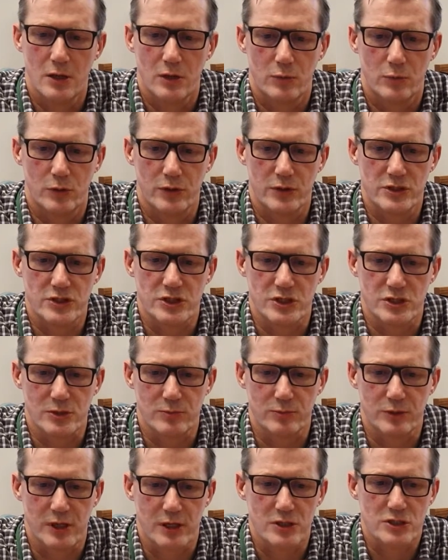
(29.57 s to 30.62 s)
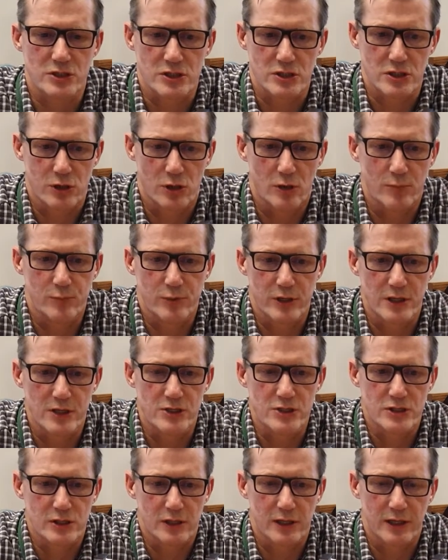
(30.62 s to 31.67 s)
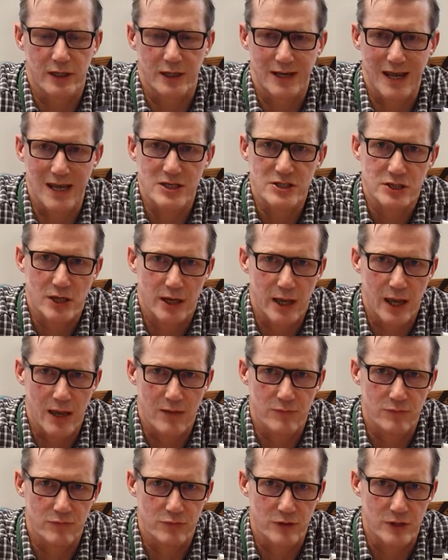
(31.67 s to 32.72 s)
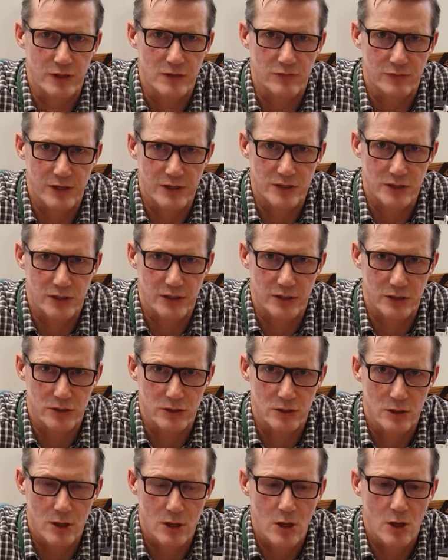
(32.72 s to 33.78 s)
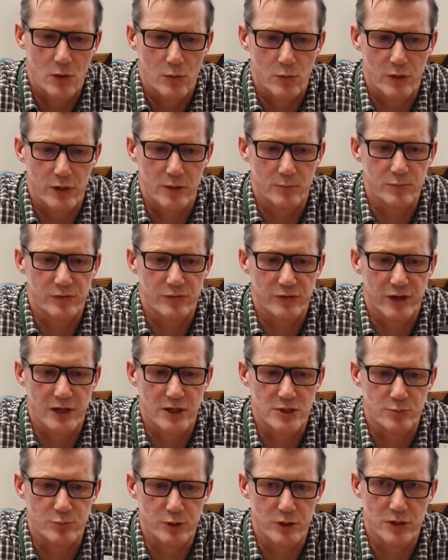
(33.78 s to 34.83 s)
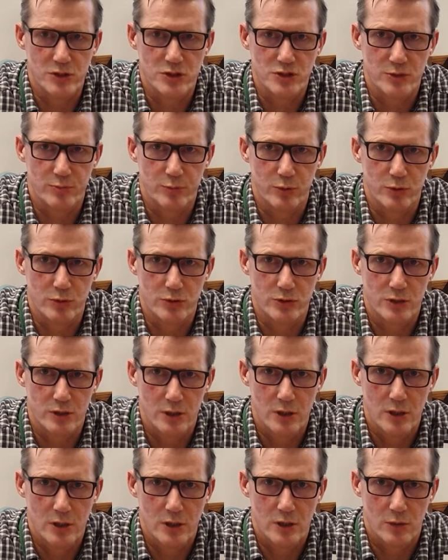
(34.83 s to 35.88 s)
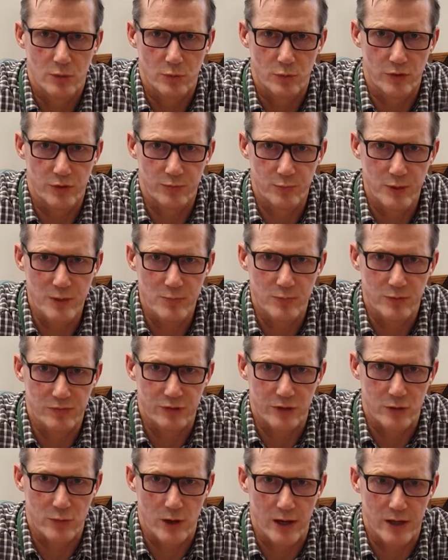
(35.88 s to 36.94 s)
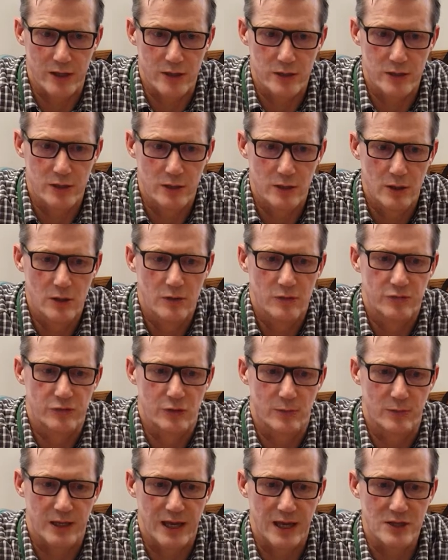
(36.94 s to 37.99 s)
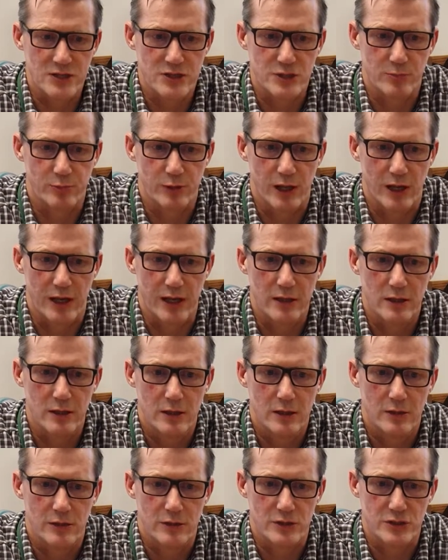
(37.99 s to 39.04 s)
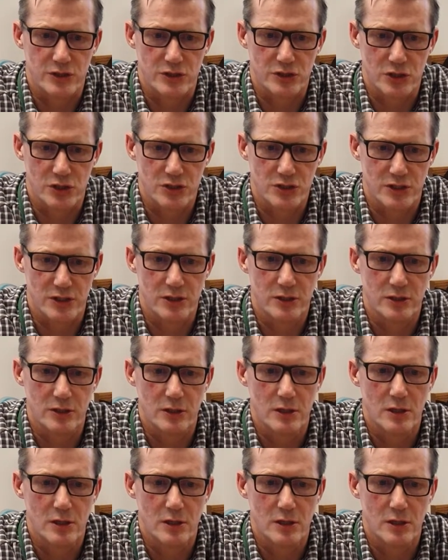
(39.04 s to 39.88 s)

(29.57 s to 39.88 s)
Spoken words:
What this system does is it operates like an SIMV ventilator, where it provides breathing support with PEEP if required from a gas supply that is adjusted